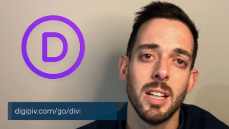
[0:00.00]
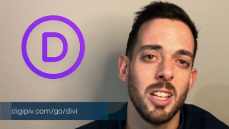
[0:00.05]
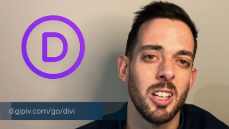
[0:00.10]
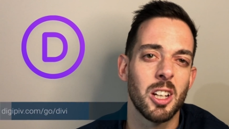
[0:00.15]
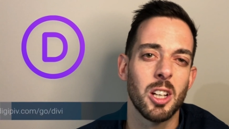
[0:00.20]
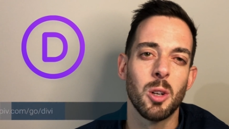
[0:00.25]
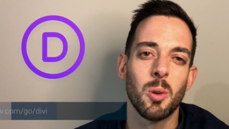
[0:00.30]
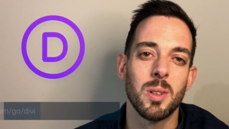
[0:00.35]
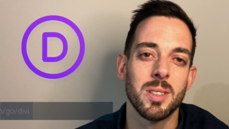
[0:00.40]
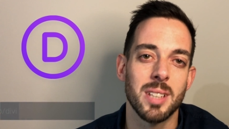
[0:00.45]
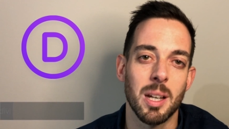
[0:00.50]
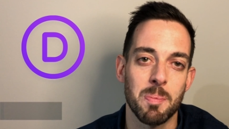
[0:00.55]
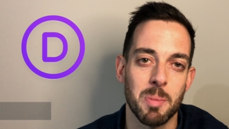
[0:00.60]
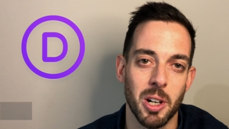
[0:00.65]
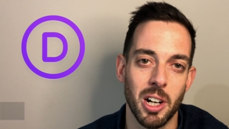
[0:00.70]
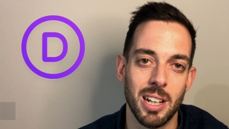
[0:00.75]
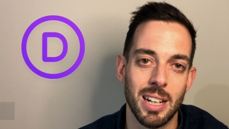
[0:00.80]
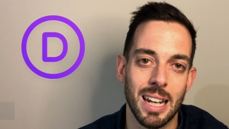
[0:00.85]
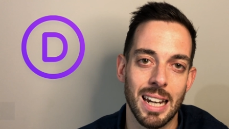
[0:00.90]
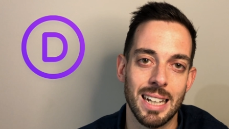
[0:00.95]
You can always
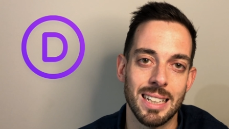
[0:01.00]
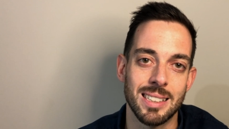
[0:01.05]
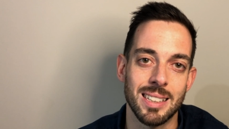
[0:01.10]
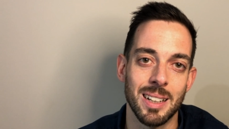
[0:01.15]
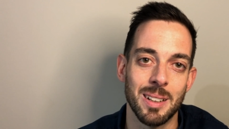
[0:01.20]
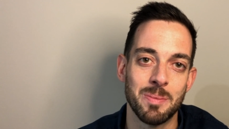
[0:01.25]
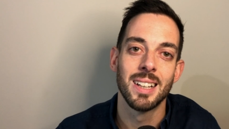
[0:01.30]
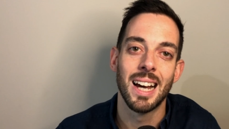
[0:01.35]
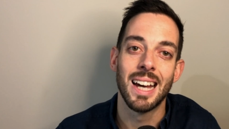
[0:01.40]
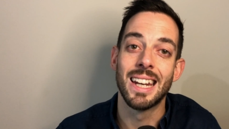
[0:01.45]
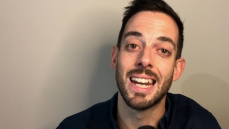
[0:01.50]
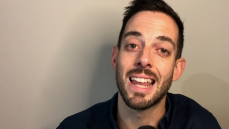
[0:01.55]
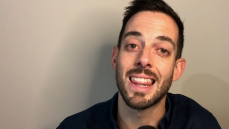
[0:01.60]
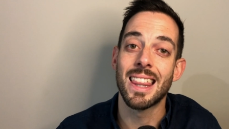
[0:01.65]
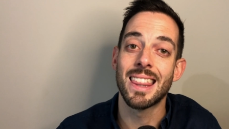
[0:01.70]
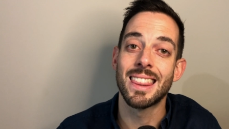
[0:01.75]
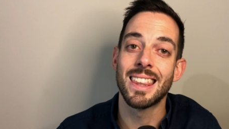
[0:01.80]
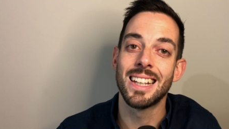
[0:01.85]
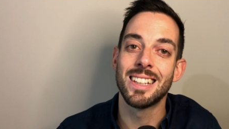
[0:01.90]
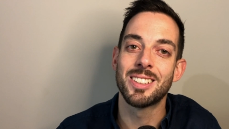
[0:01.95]
upgrade later.
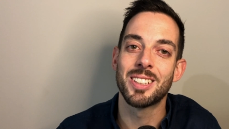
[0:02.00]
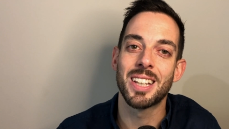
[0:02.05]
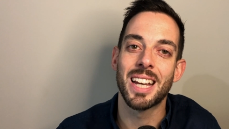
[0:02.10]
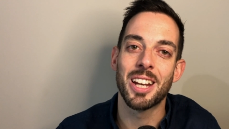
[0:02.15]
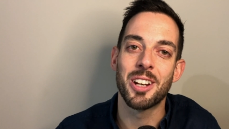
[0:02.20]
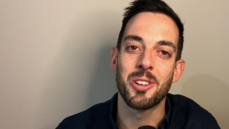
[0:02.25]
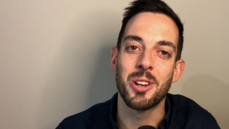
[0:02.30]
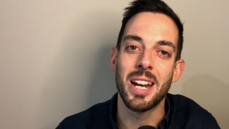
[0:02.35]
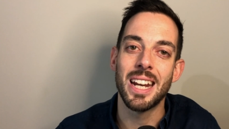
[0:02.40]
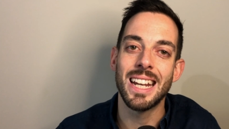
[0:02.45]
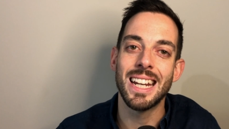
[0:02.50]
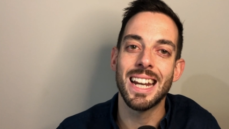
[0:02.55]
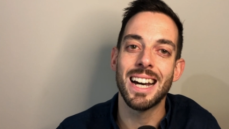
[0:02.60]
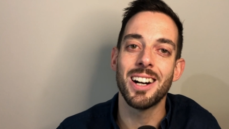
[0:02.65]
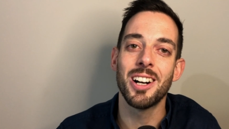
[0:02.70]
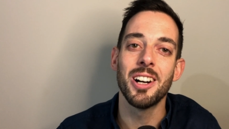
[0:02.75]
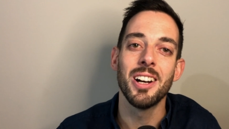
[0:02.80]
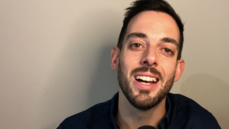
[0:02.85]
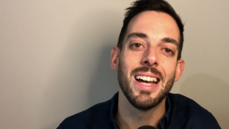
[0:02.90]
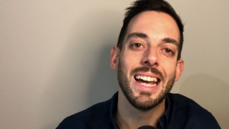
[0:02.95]
Another thing to get ready
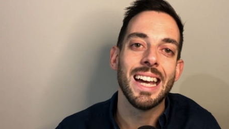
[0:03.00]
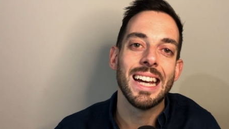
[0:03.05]
now